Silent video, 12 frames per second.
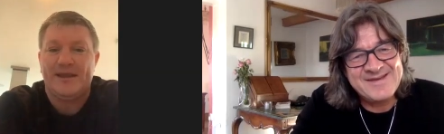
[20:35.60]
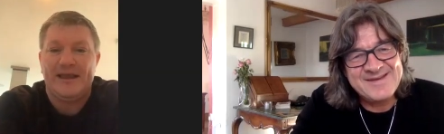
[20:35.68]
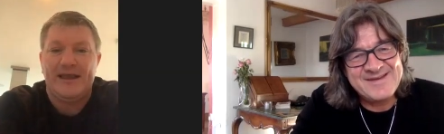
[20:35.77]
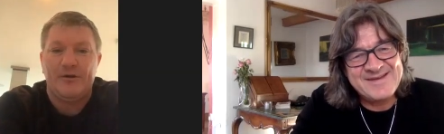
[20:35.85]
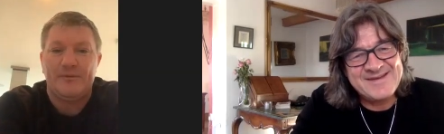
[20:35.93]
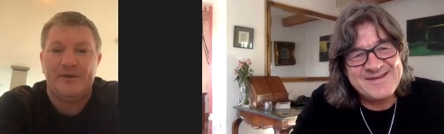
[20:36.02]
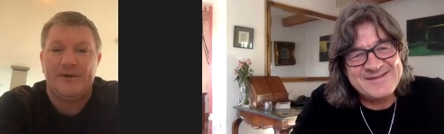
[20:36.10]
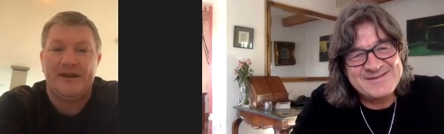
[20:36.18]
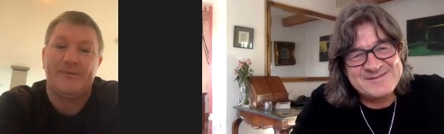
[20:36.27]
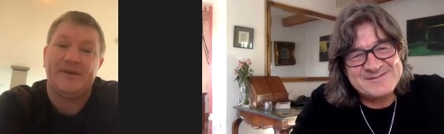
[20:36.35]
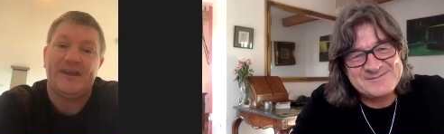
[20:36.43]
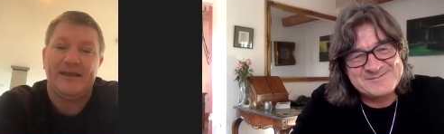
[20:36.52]
Speaker 1: can't help you
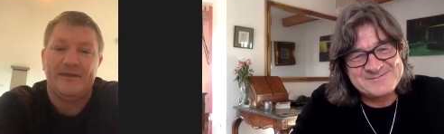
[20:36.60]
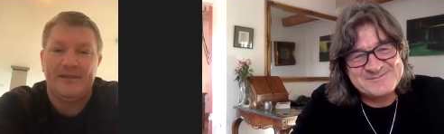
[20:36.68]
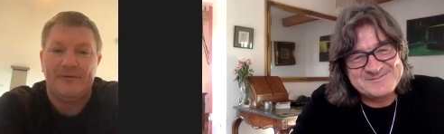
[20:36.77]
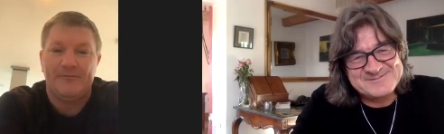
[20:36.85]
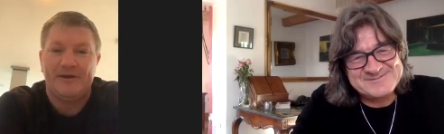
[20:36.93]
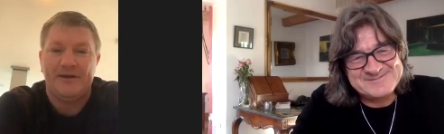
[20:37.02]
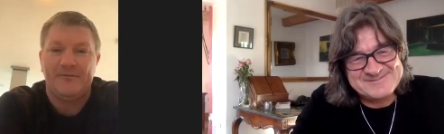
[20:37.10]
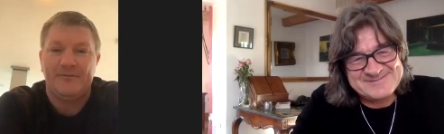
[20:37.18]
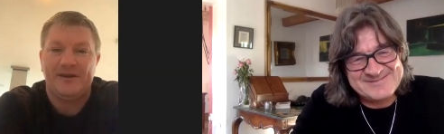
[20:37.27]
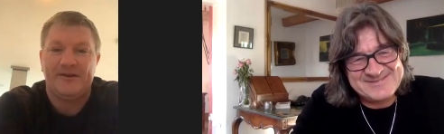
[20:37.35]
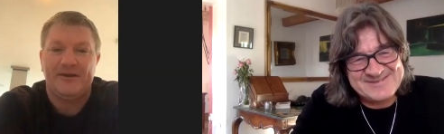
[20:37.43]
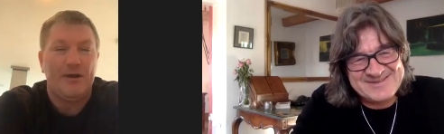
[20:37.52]
when, it, when you get in that ring.
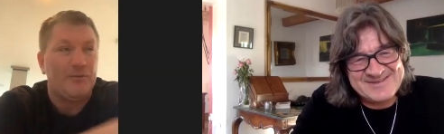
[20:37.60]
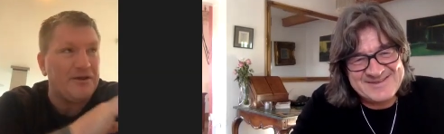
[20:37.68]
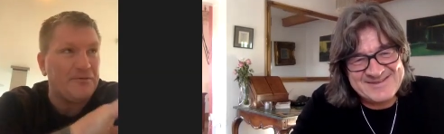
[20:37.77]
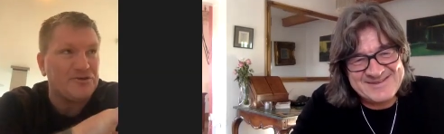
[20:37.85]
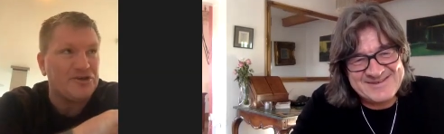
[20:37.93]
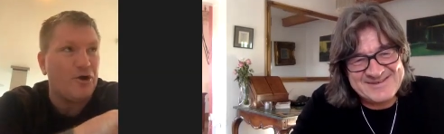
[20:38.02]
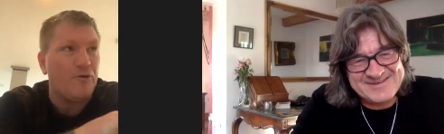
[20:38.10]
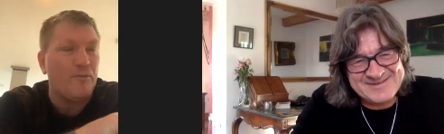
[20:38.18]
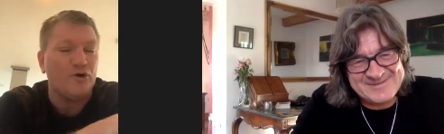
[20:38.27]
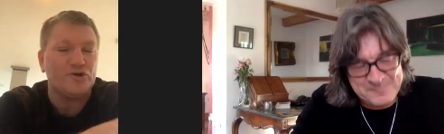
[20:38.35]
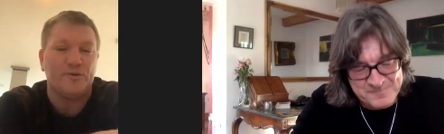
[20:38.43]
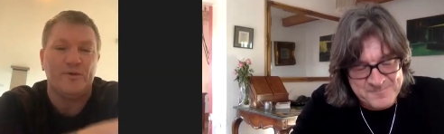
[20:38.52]
We can help you so
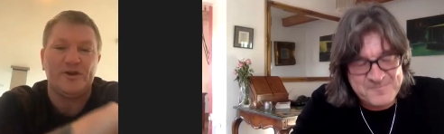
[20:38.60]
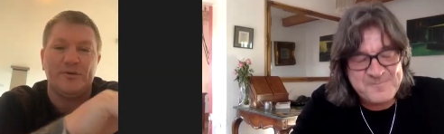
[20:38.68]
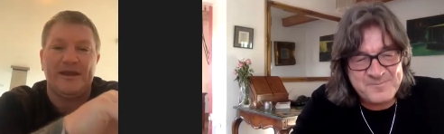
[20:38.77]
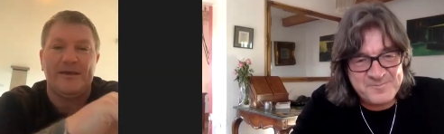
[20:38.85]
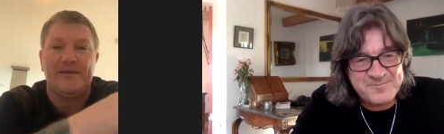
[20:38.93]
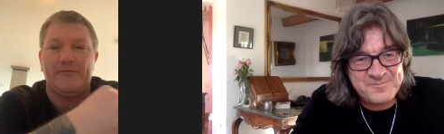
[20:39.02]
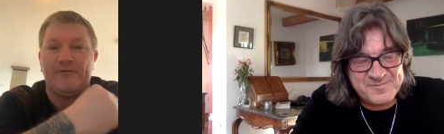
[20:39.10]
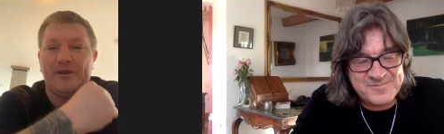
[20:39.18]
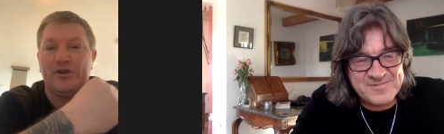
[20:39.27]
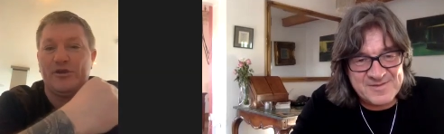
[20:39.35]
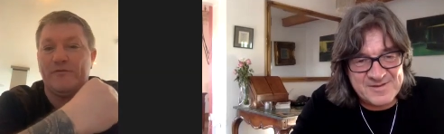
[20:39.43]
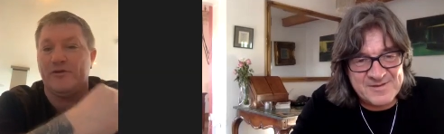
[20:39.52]
much, but when you get in that
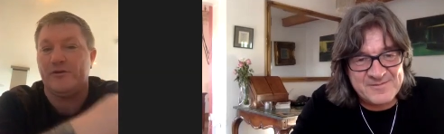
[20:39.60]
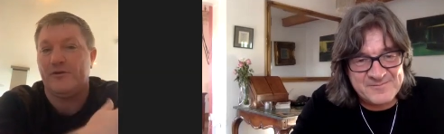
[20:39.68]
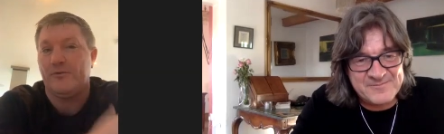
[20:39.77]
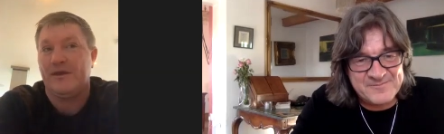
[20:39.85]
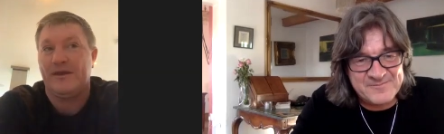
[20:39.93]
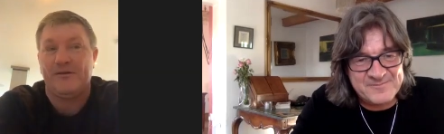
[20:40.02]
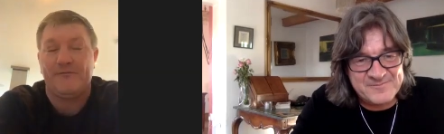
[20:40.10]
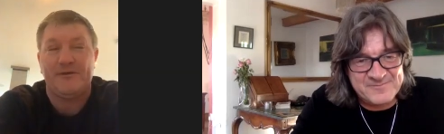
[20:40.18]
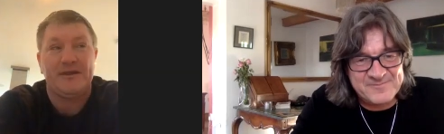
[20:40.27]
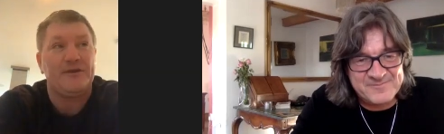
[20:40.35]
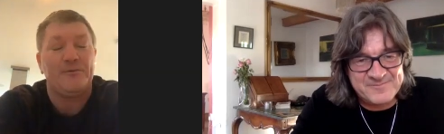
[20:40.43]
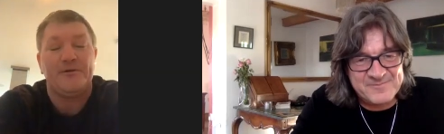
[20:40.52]
ring, you've got to do it, and I
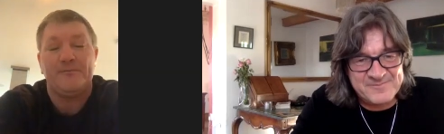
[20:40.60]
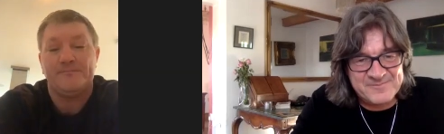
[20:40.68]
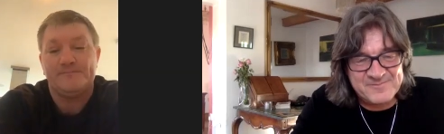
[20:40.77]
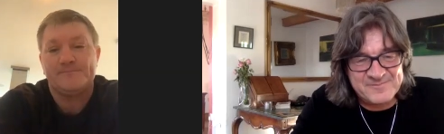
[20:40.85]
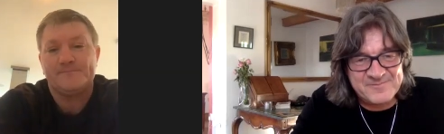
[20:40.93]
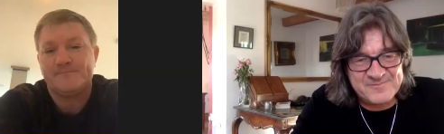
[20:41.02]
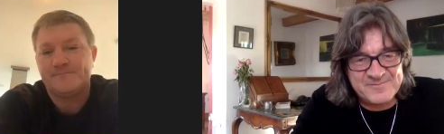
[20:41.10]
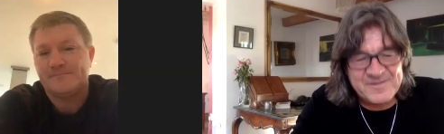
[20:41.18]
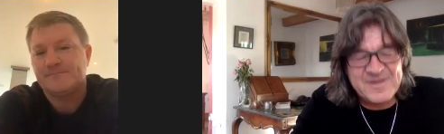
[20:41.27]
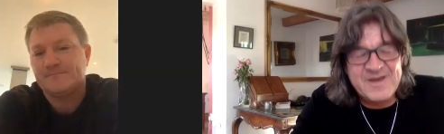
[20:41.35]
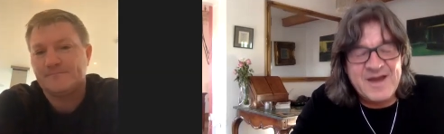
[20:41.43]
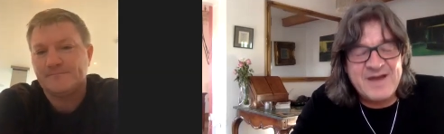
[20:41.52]
think he will.
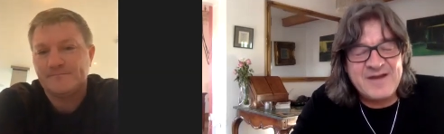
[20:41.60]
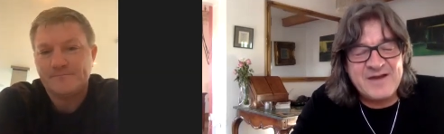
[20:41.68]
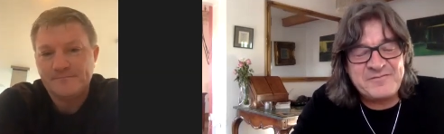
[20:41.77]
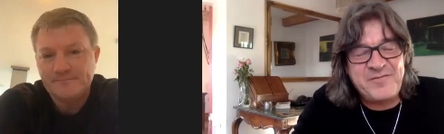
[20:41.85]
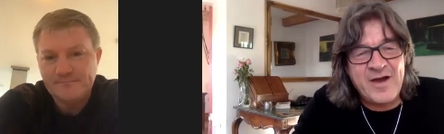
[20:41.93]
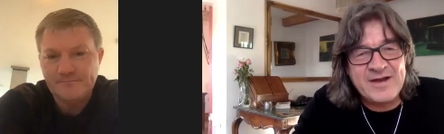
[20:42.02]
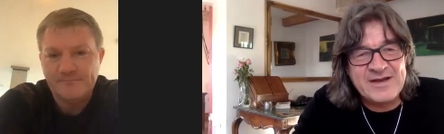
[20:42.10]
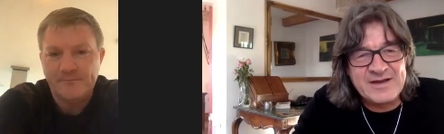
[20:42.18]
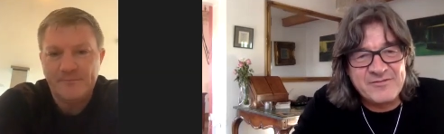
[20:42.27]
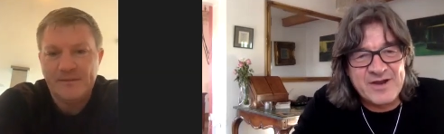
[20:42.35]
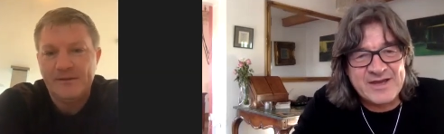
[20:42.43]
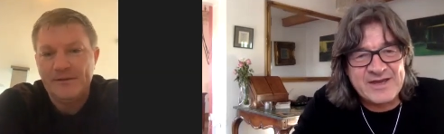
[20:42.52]
Speaker 2: And and
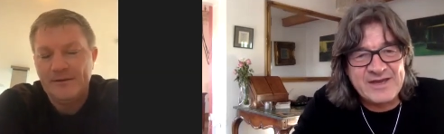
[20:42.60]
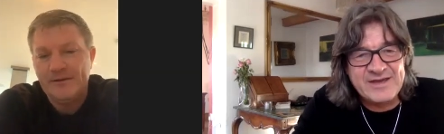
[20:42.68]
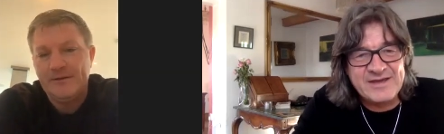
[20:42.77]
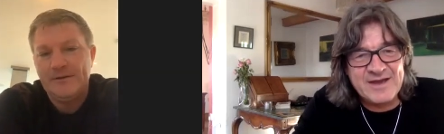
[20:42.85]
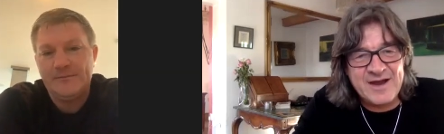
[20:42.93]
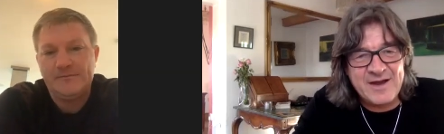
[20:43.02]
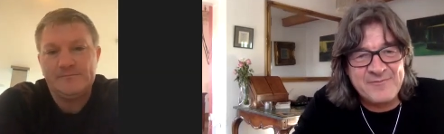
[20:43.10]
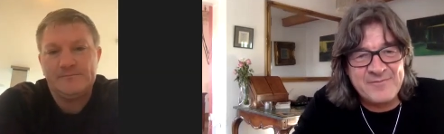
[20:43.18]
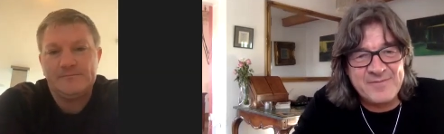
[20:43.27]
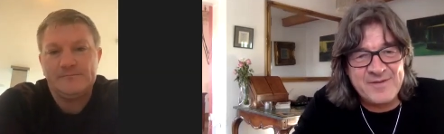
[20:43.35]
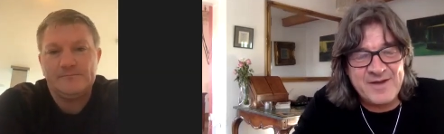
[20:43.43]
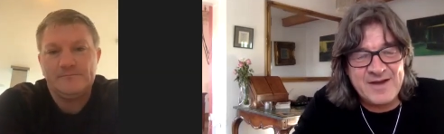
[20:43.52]
finally, Ricky,
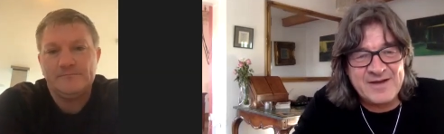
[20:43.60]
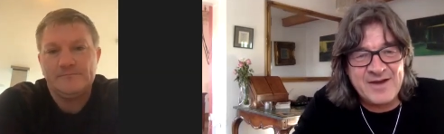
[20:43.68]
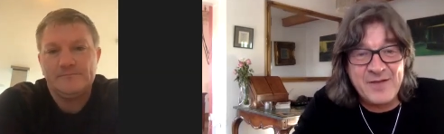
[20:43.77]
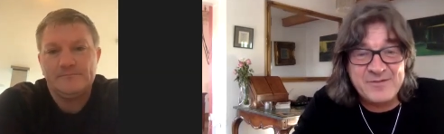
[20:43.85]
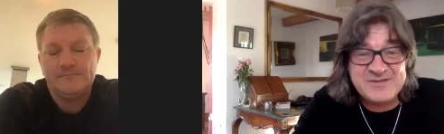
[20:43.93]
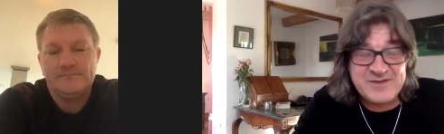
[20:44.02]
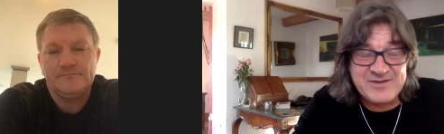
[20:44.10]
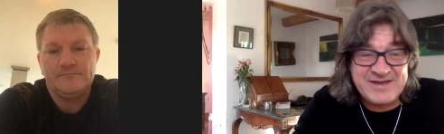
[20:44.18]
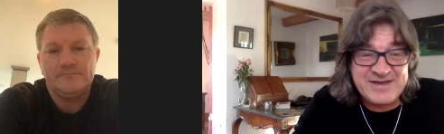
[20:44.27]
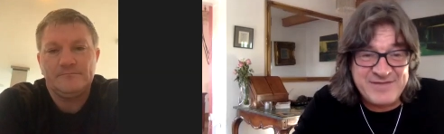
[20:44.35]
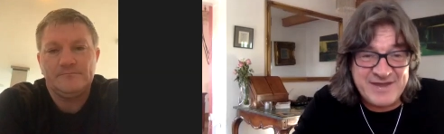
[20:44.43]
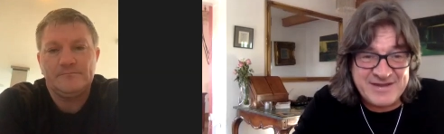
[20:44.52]
um, and I hope we don't
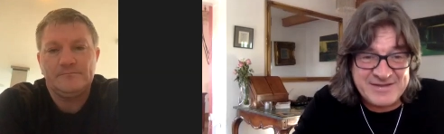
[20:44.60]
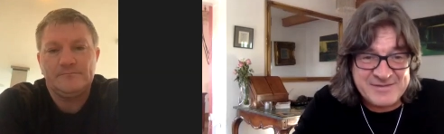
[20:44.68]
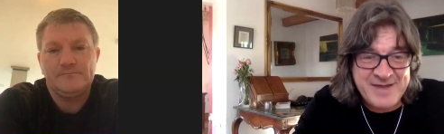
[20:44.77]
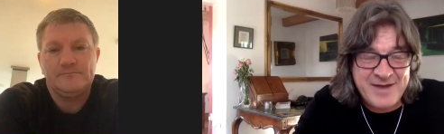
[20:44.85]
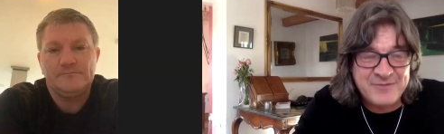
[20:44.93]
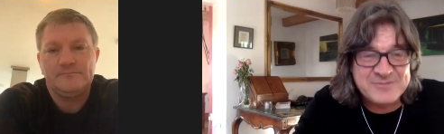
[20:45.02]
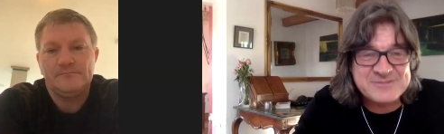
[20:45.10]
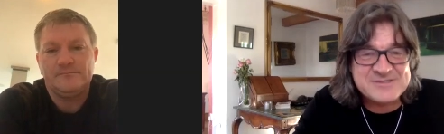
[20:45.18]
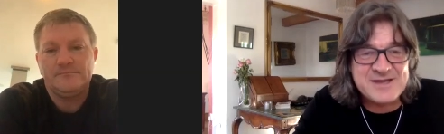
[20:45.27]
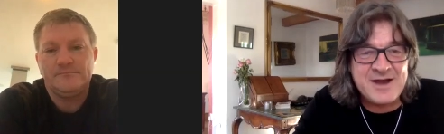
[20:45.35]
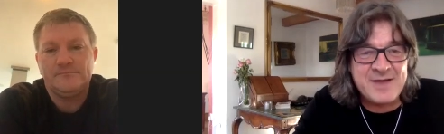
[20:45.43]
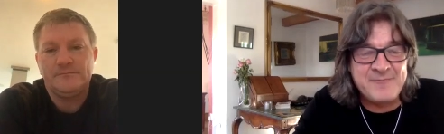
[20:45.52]
leave any of them
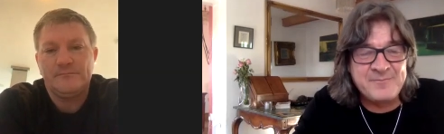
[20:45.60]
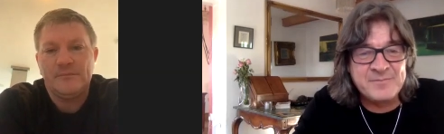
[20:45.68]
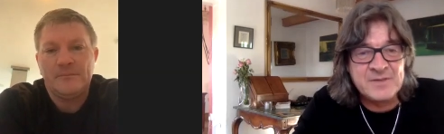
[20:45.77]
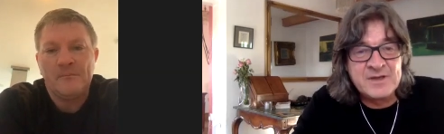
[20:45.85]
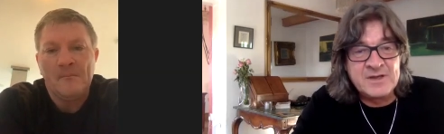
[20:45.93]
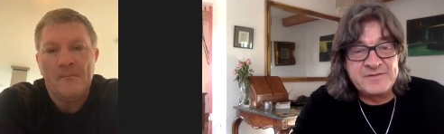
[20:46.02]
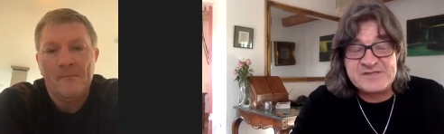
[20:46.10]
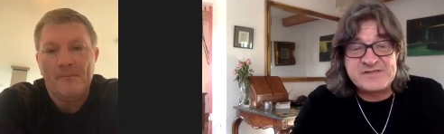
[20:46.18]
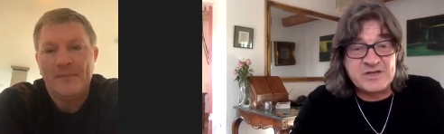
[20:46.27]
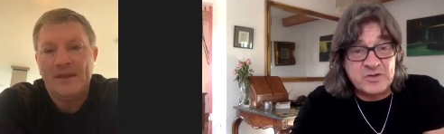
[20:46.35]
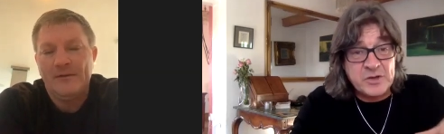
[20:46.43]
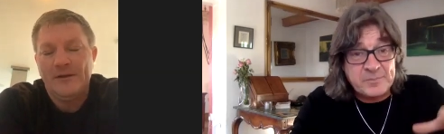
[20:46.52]
out. Um,
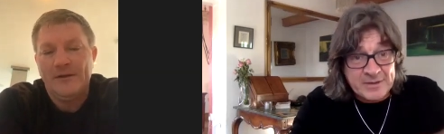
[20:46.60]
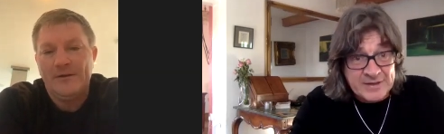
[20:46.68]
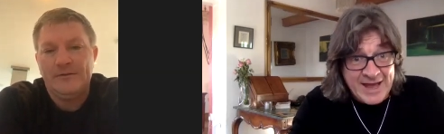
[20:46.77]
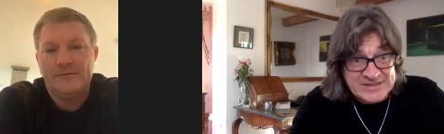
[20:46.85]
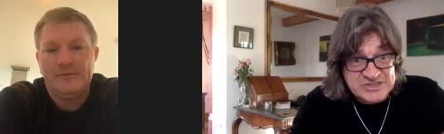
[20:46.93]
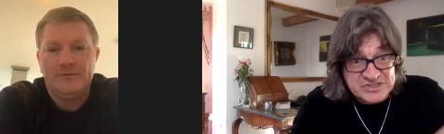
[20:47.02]
there's a group of lads